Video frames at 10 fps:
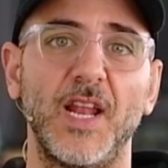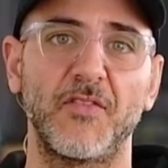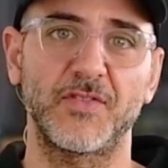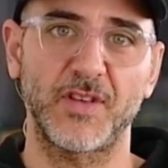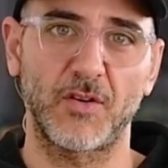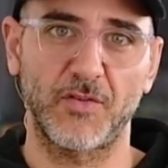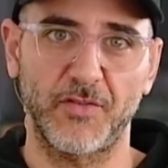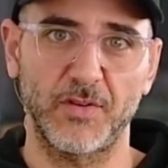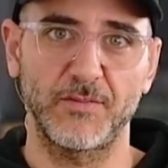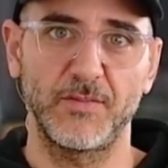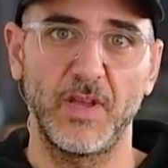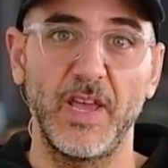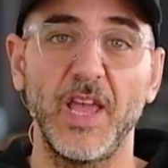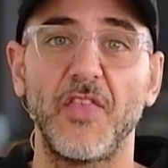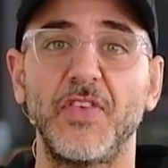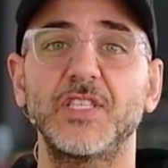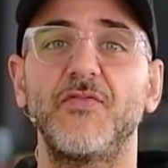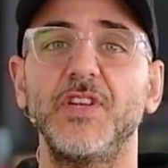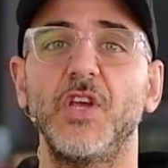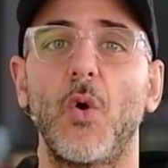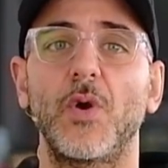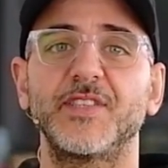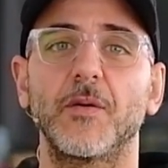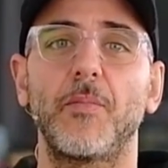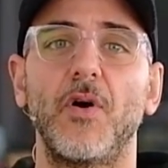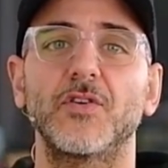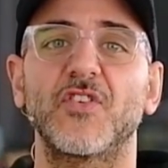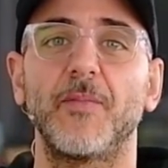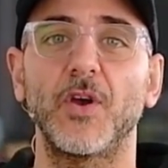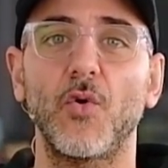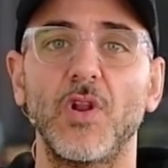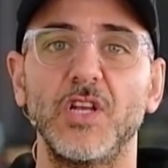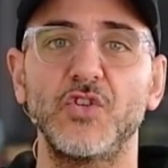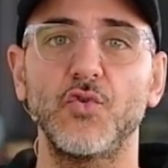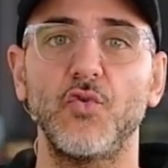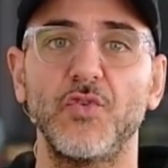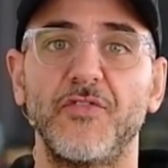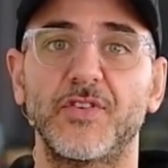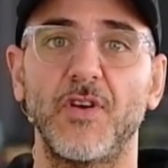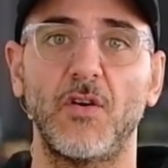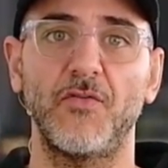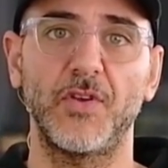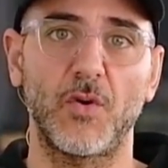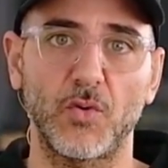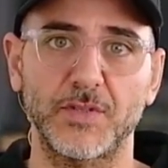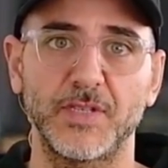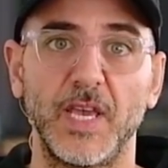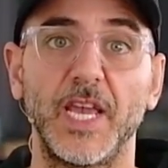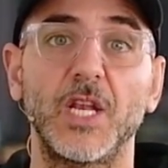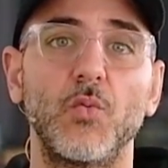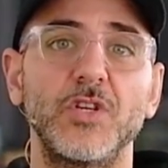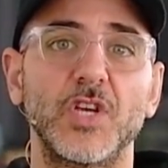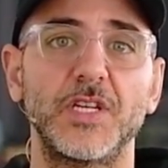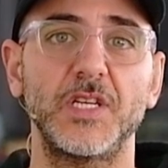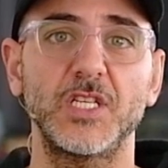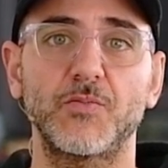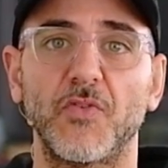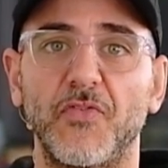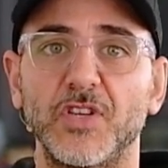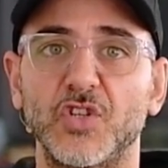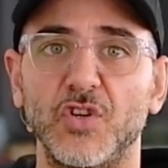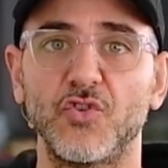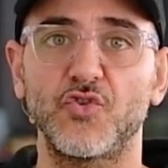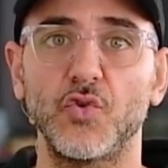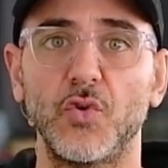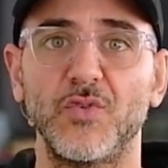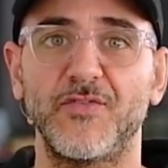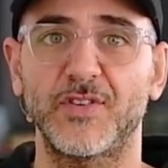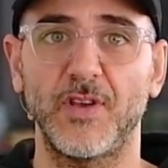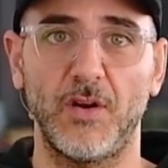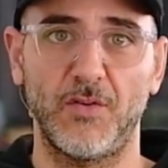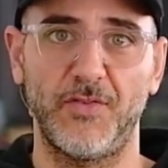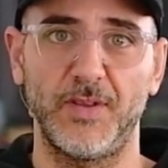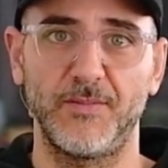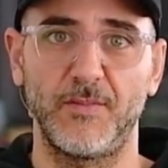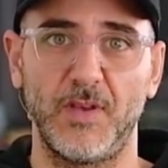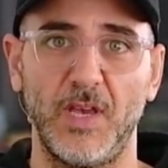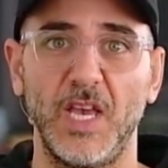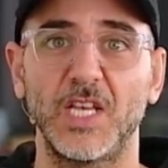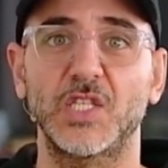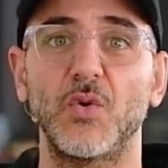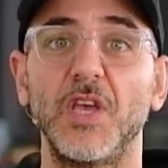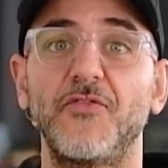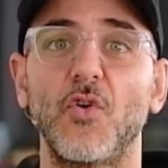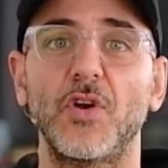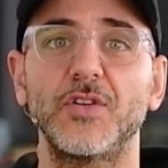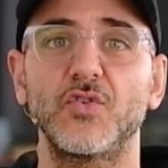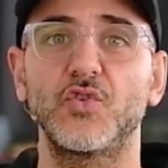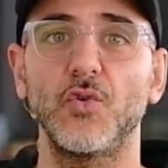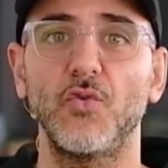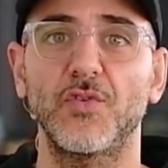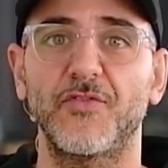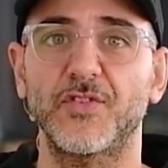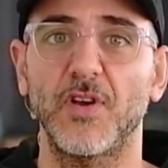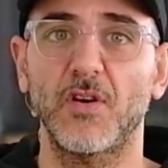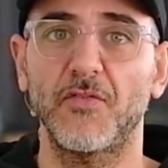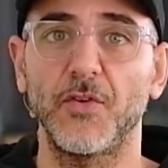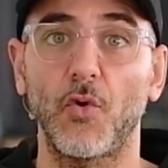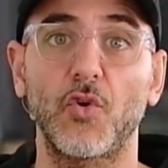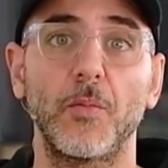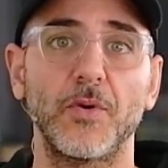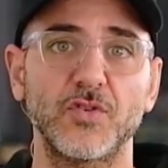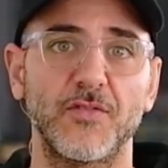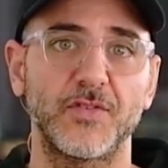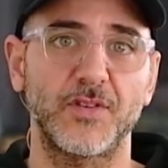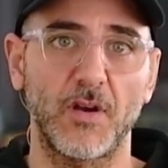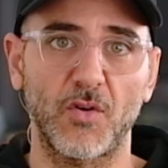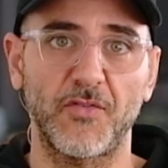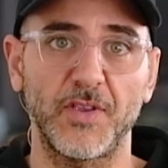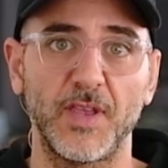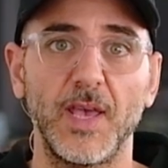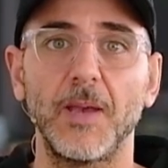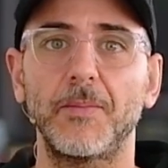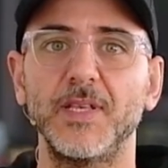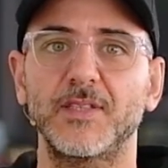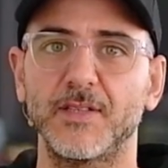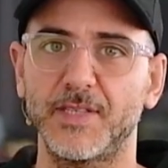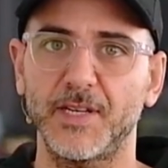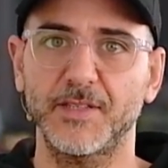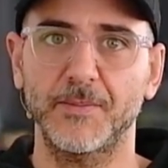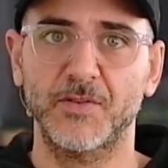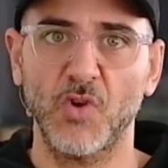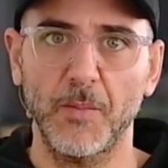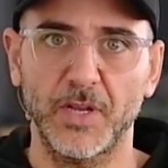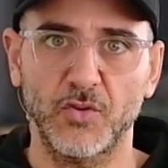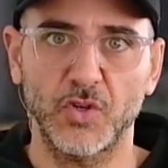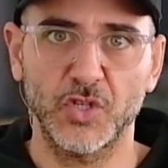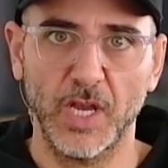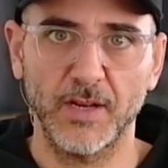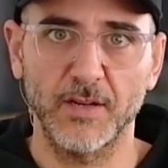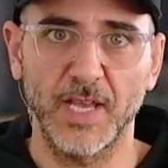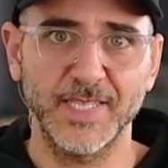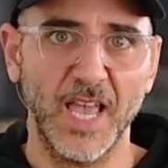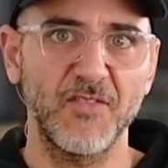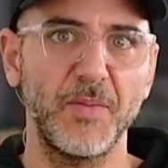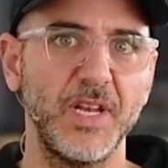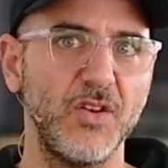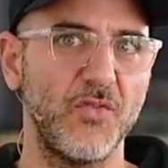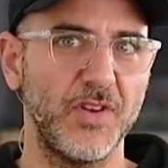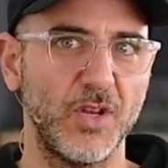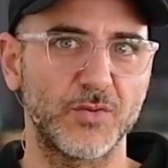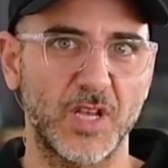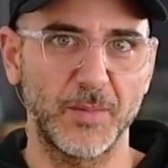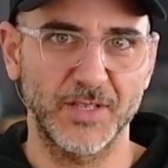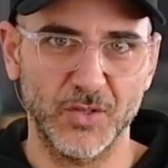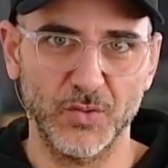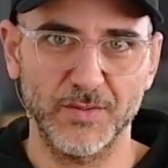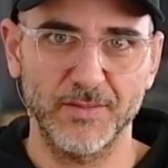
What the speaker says: life photographer. This video is a part of my online jewelry photography course in which I teach professional jewelry photography. So if you are into jewelry photography or commercial photography, please consider subscribing to the channel as I have many new videos coming soon.